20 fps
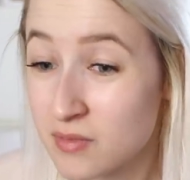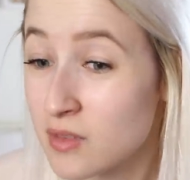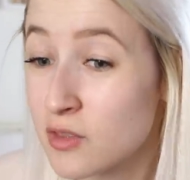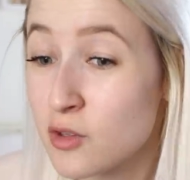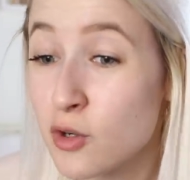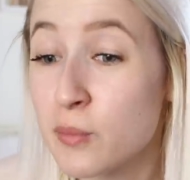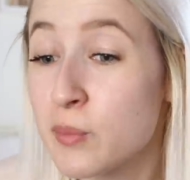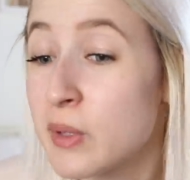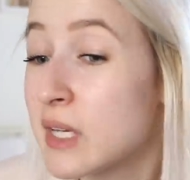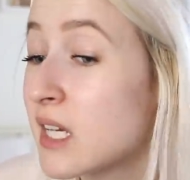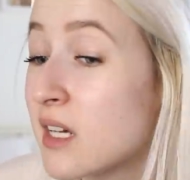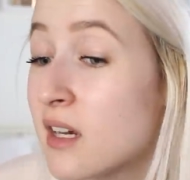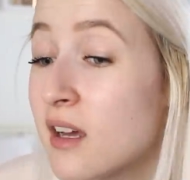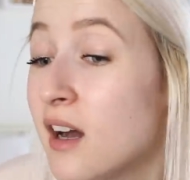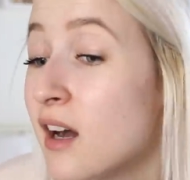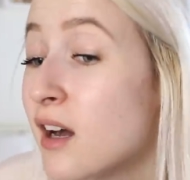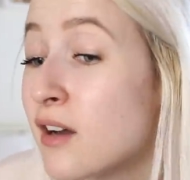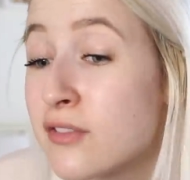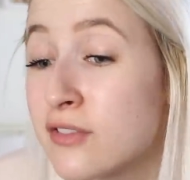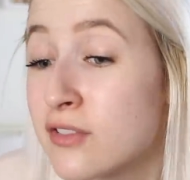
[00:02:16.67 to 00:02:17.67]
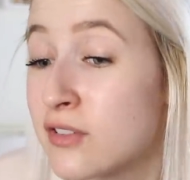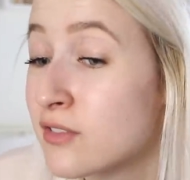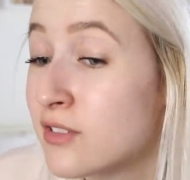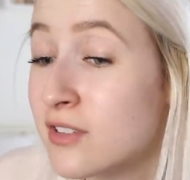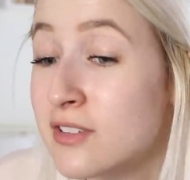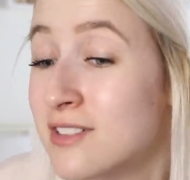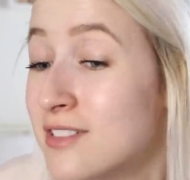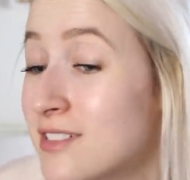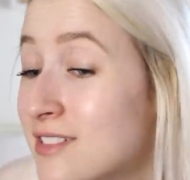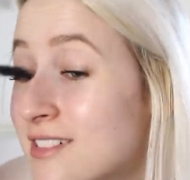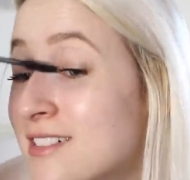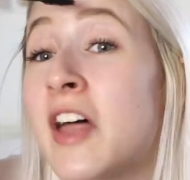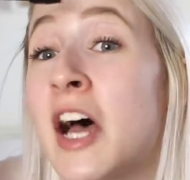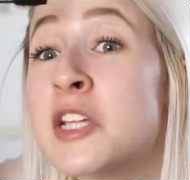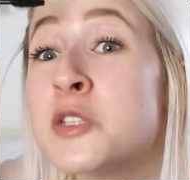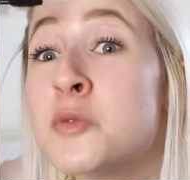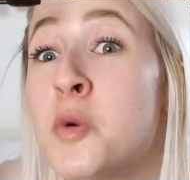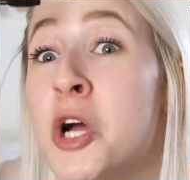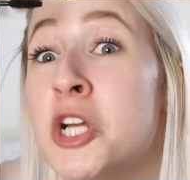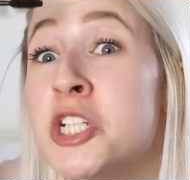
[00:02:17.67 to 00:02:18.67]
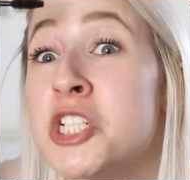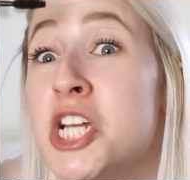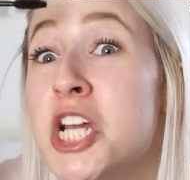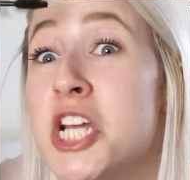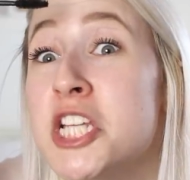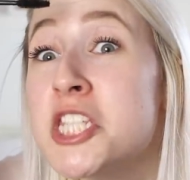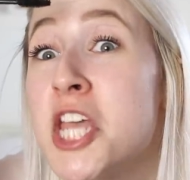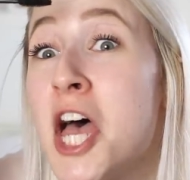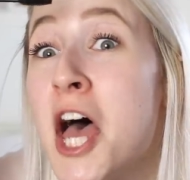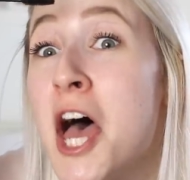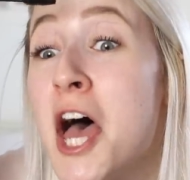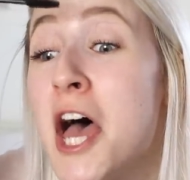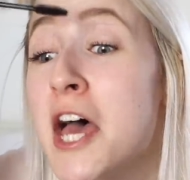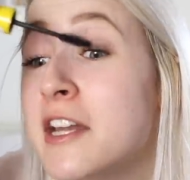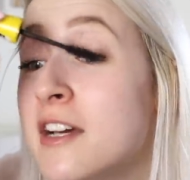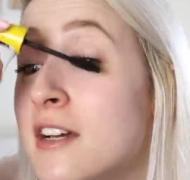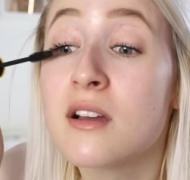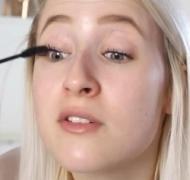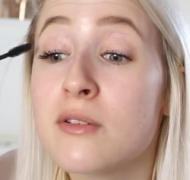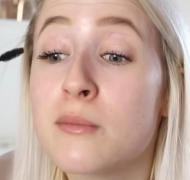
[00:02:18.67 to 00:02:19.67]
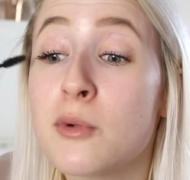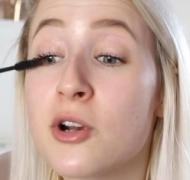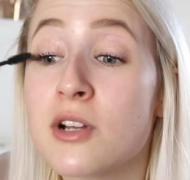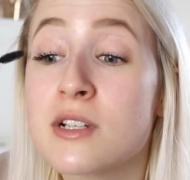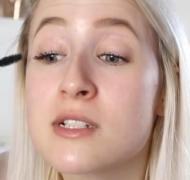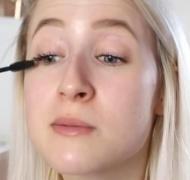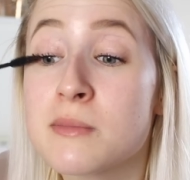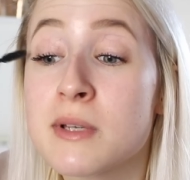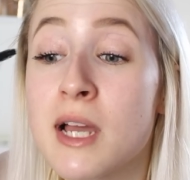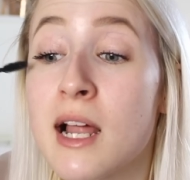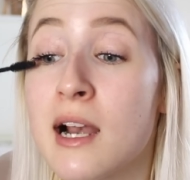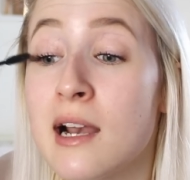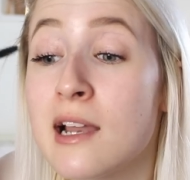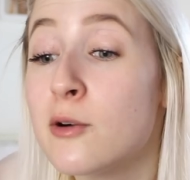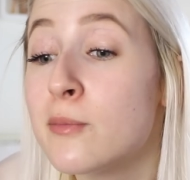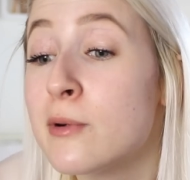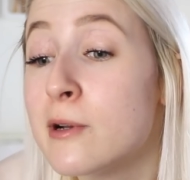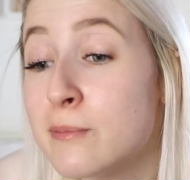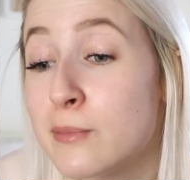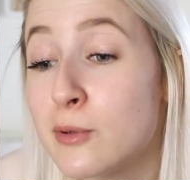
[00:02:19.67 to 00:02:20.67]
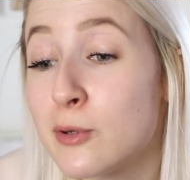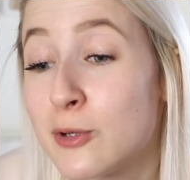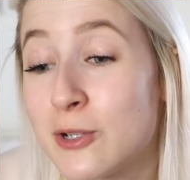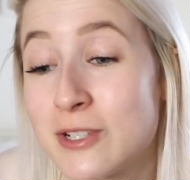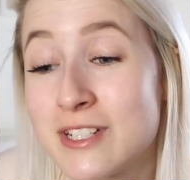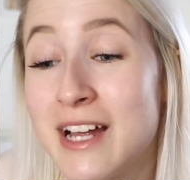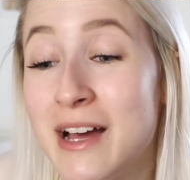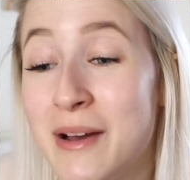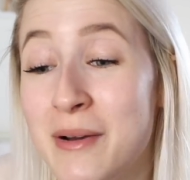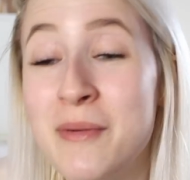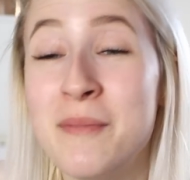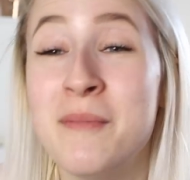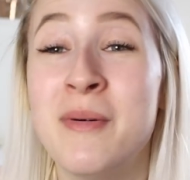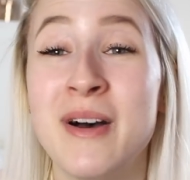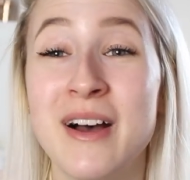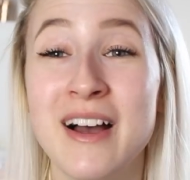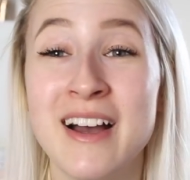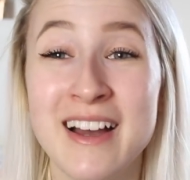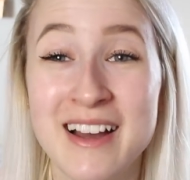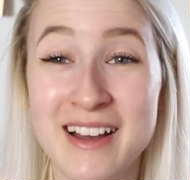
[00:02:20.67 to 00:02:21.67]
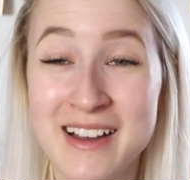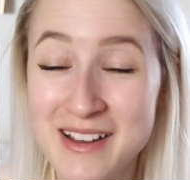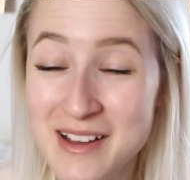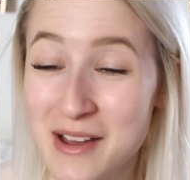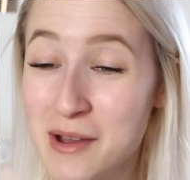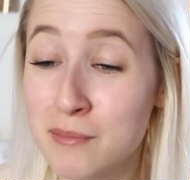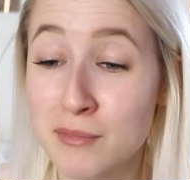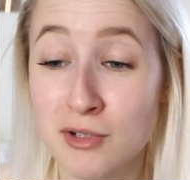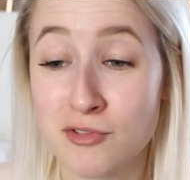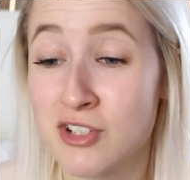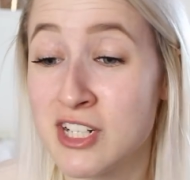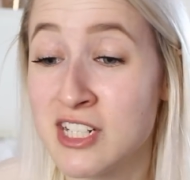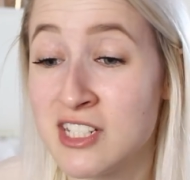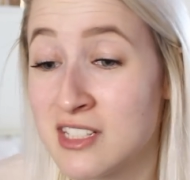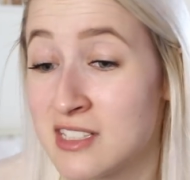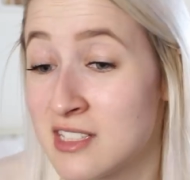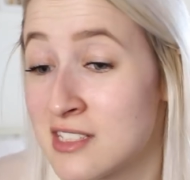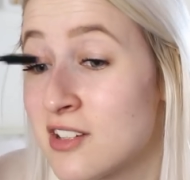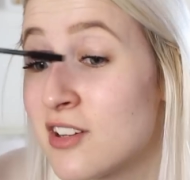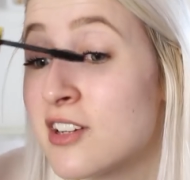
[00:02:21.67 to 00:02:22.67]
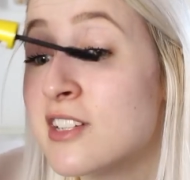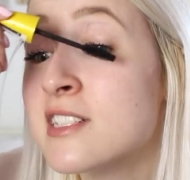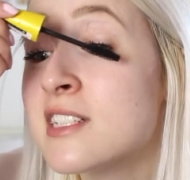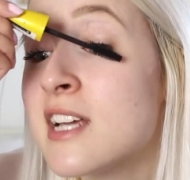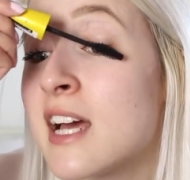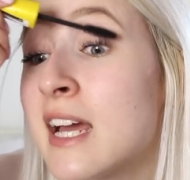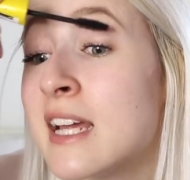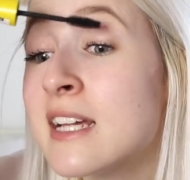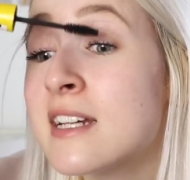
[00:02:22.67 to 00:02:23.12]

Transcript: Not big enough. That's what she said. If I'm honest, I'm getting a little bit bored. My wrist is starting to